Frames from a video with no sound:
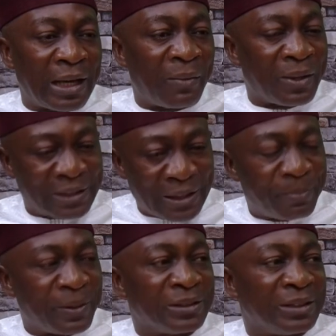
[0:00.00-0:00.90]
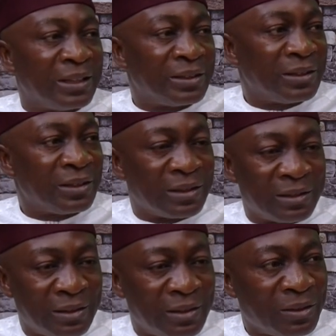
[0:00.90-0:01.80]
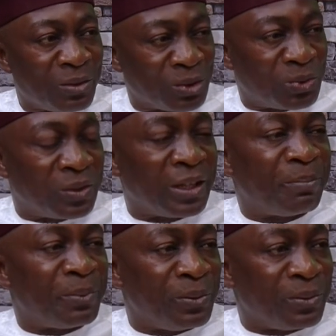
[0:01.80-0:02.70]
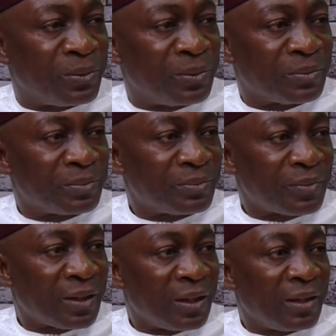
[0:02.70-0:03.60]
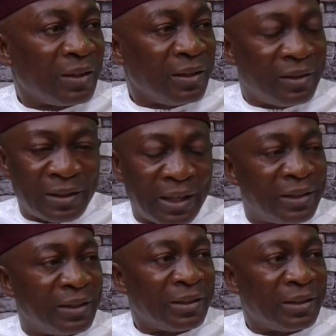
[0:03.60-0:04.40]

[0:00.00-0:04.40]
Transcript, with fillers: our senate president got to the appeal. then